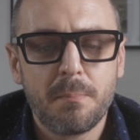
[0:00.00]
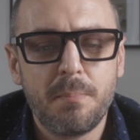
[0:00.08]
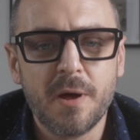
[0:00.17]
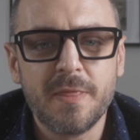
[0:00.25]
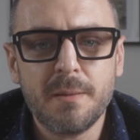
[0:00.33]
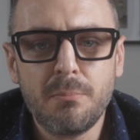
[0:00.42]

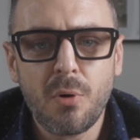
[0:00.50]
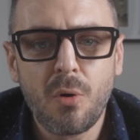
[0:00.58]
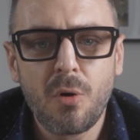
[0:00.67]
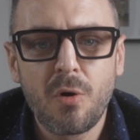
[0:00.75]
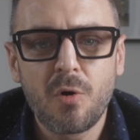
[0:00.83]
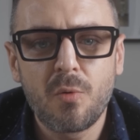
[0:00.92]
But the
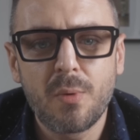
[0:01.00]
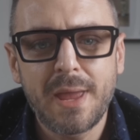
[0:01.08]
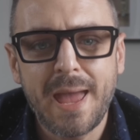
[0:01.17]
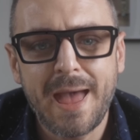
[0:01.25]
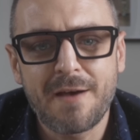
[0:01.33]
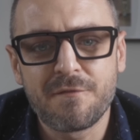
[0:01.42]
more we
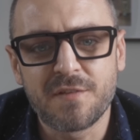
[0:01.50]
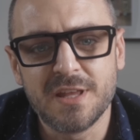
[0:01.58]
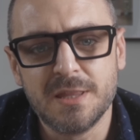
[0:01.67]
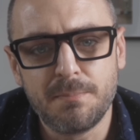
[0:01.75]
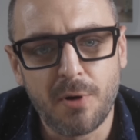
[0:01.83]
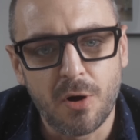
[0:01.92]
have
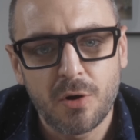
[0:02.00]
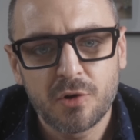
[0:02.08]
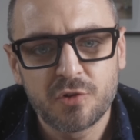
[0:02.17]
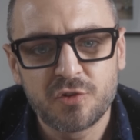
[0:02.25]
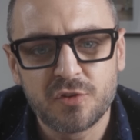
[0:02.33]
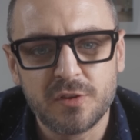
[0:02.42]
in the
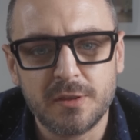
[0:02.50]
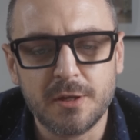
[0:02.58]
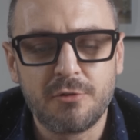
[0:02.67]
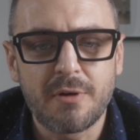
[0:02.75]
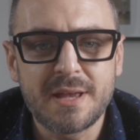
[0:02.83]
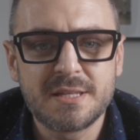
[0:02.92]
box, the
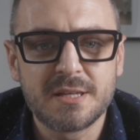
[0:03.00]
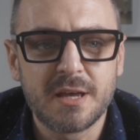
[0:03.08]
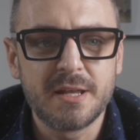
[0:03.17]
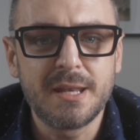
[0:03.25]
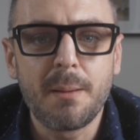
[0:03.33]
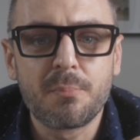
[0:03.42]

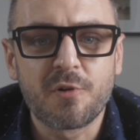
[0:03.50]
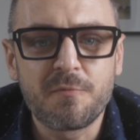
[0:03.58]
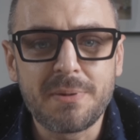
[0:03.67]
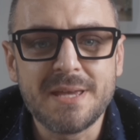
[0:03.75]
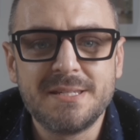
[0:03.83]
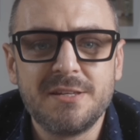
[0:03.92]
greater number of
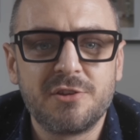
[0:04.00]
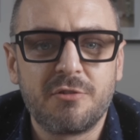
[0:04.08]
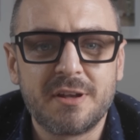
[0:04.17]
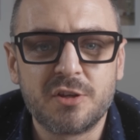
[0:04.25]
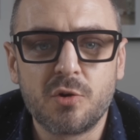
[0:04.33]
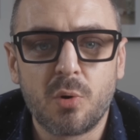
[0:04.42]
pieces, the
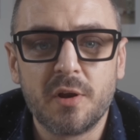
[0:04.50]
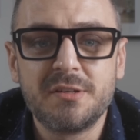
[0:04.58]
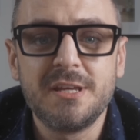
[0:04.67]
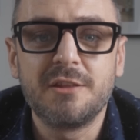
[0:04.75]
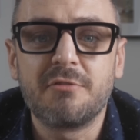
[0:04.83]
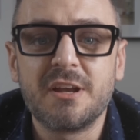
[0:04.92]
greater
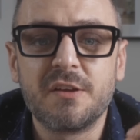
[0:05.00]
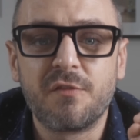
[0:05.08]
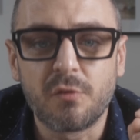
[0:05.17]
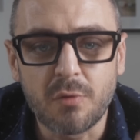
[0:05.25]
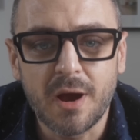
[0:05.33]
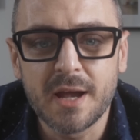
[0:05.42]
quality, the greater
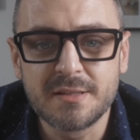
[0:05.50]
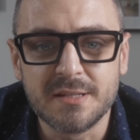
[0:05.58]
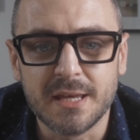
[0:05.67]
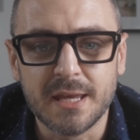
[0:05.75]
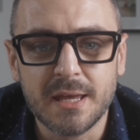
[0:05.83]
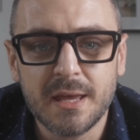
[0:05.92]

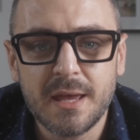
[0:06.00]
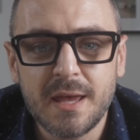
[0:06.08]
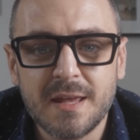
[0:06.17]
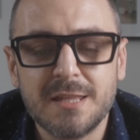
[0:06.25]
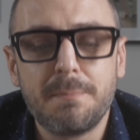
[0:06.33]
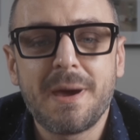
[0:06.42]
variety,
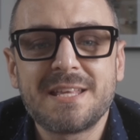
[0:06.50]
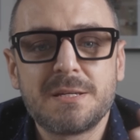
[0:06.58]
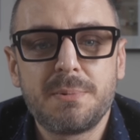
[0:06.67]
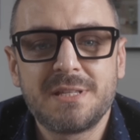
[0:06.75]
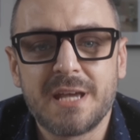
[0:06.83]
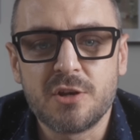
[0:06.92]
the better
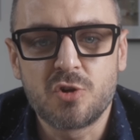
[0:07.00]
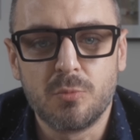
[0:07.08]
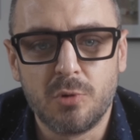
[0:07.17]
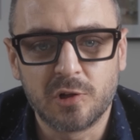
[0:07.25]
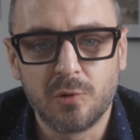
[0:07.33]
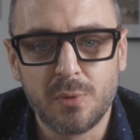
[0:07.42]
potential
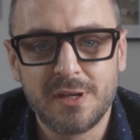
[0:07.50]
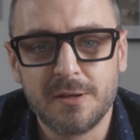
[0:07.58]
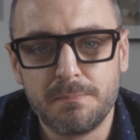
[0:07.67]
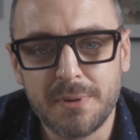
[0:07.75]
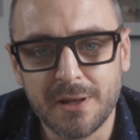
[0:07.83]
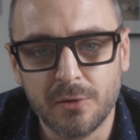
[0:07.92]
model we
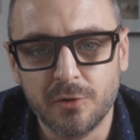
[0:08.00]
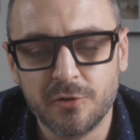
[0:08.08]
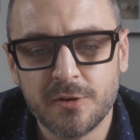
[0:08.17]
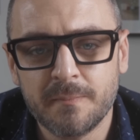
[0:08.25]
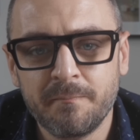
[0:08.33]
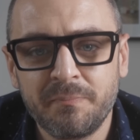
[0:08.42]
could
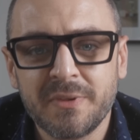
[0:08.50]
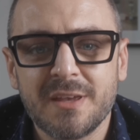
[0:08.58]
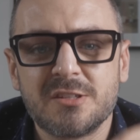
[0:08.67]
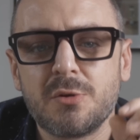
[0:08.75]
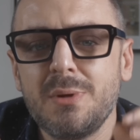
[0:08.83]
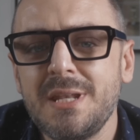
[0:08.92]
build.
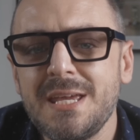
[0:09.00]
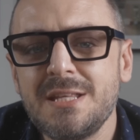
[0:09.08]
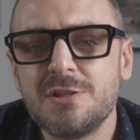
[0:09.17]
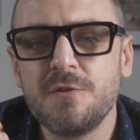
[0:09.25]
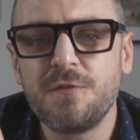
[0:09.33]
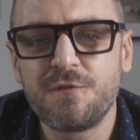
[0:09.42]
So we
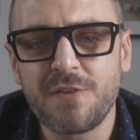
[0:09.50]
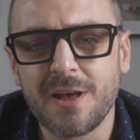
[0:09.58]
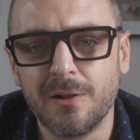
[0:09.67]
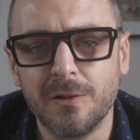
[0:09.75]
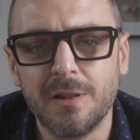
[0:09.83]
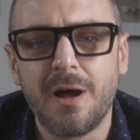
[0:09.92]
need to
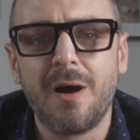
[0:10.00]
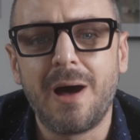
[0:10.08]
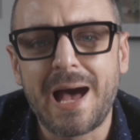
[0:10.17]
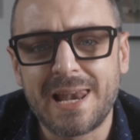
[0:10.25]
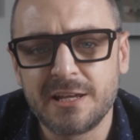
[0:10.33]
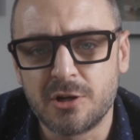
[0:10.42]
fill
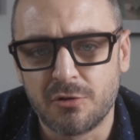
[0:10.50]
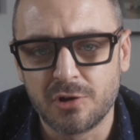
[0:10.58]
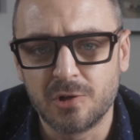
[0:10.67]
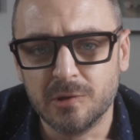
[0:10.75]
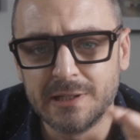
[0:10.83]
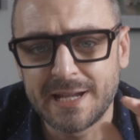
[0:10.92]
our
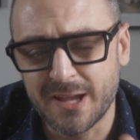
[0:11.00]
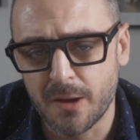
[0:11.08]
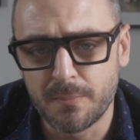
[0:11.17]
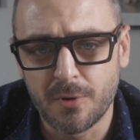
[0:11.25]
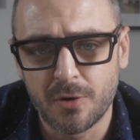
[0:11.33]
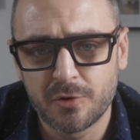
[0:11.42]
allegorical Lego
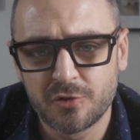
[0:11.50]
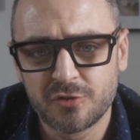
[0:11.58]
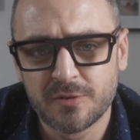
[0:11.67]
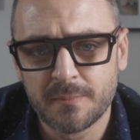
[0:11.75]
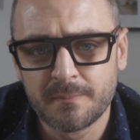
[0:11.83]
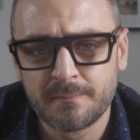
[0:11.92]
box.